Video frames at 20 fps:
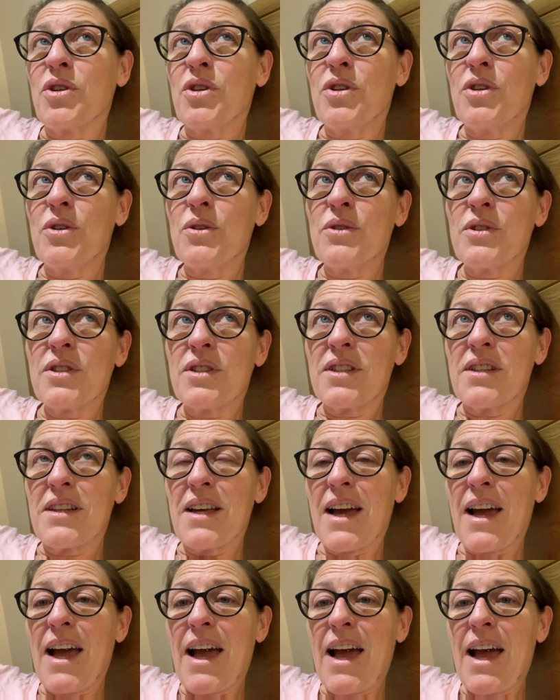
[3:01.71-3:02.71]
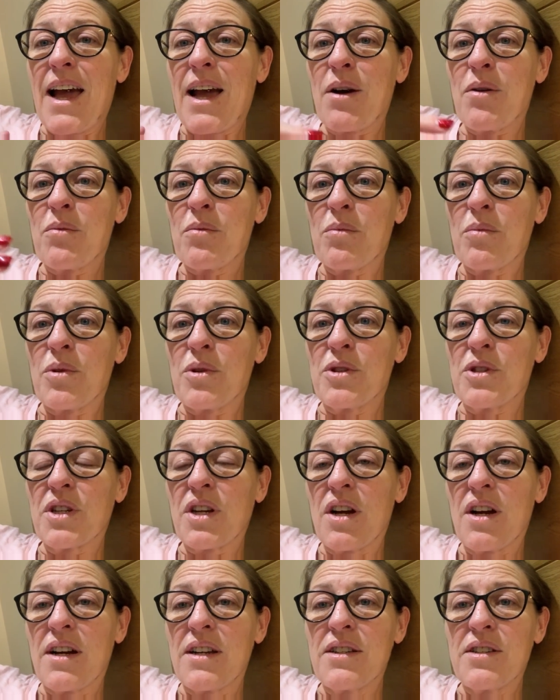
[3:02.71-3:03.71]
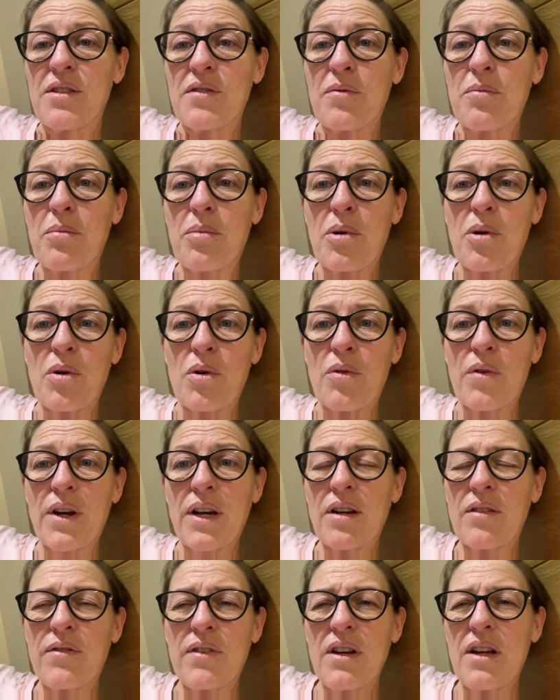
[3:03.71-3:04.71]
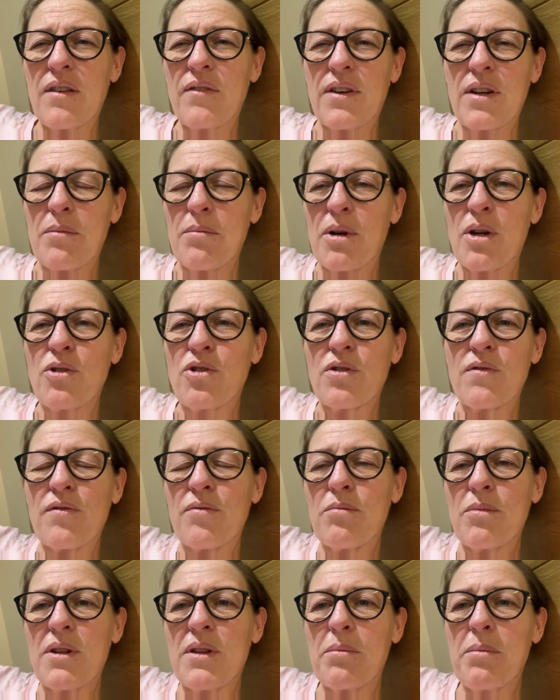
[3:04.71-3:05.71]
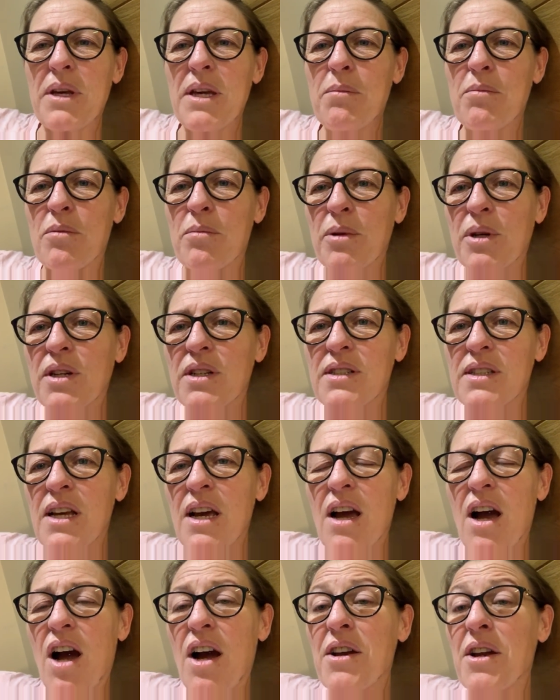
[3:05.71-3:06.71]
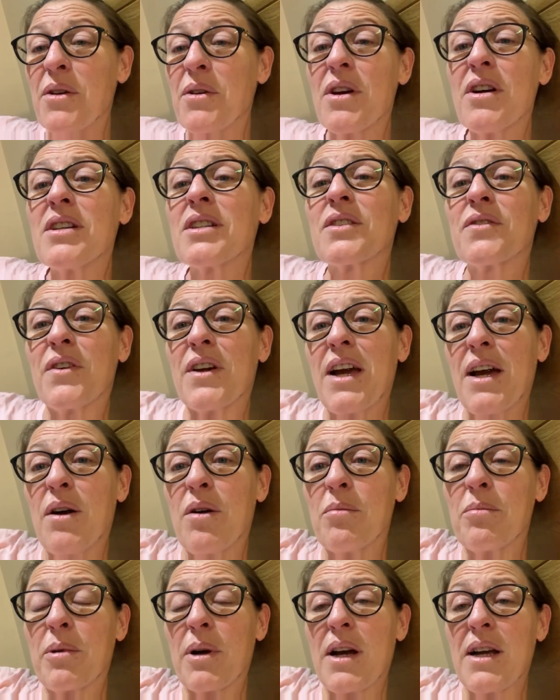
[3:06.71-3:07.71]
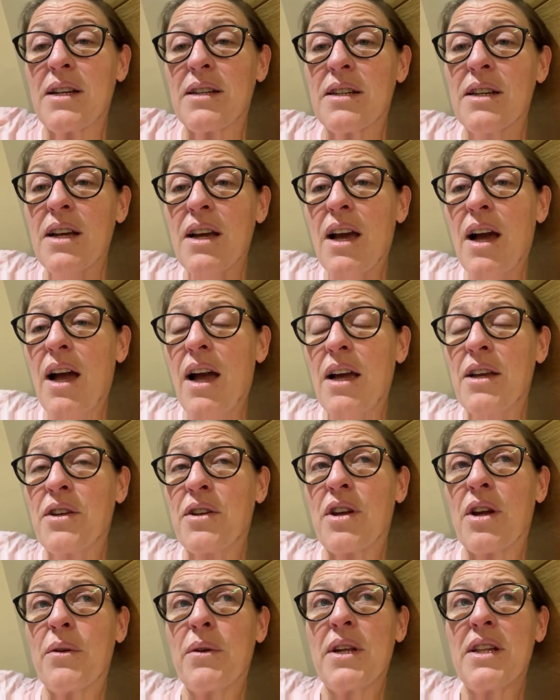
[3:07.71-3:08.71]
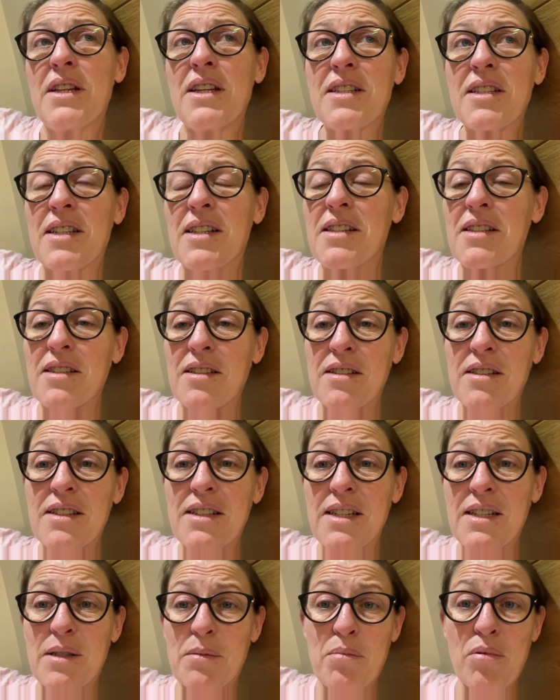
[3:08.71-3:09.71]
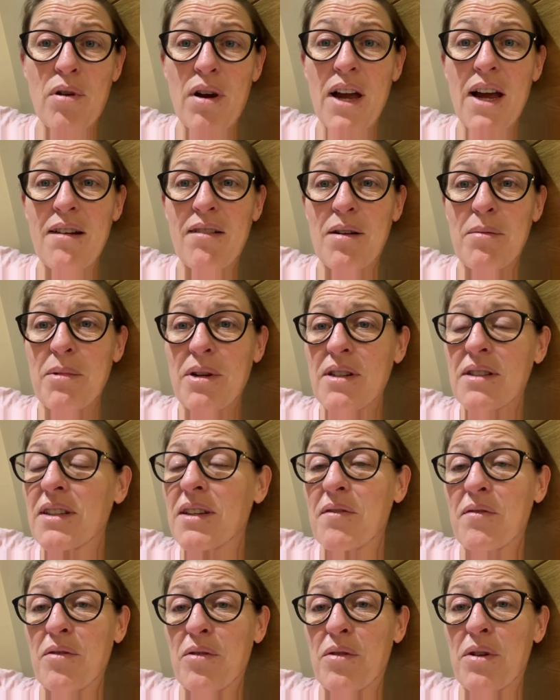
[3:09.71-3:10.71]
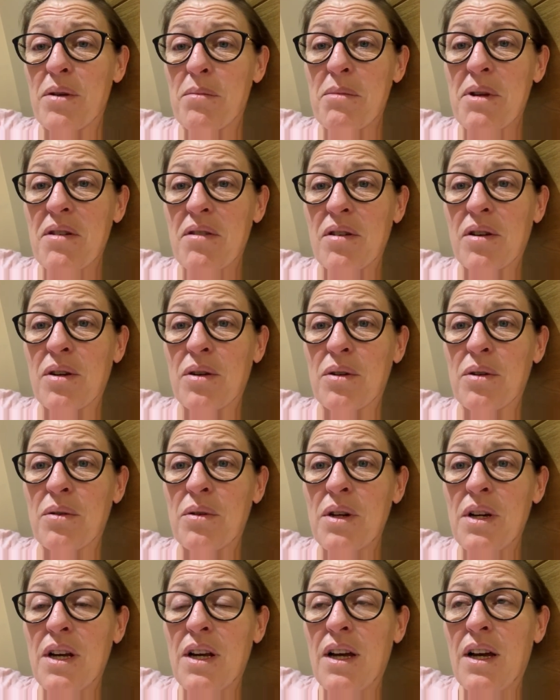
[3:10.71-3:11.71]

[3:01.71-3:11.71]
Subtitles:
used to that outward kind of pouring of love and emotion from other people because I don't ask for help. And in this instance, it's a prayer I'm asking for and a miracle.